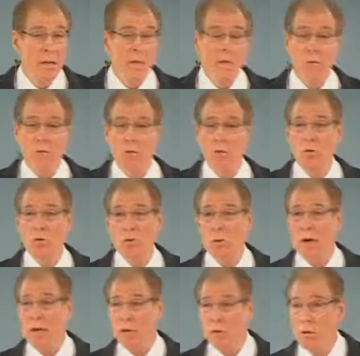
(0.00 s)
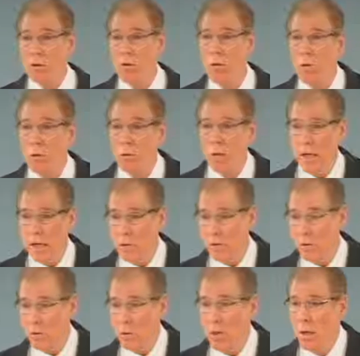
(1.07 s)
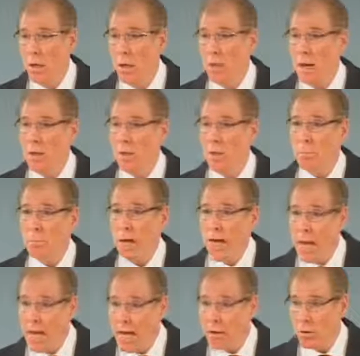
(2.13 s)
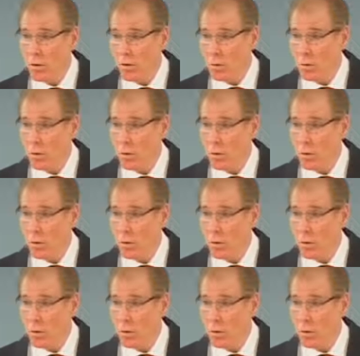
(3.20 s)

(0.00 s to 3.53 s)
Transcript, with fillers: There's a direct correlation. And the pattern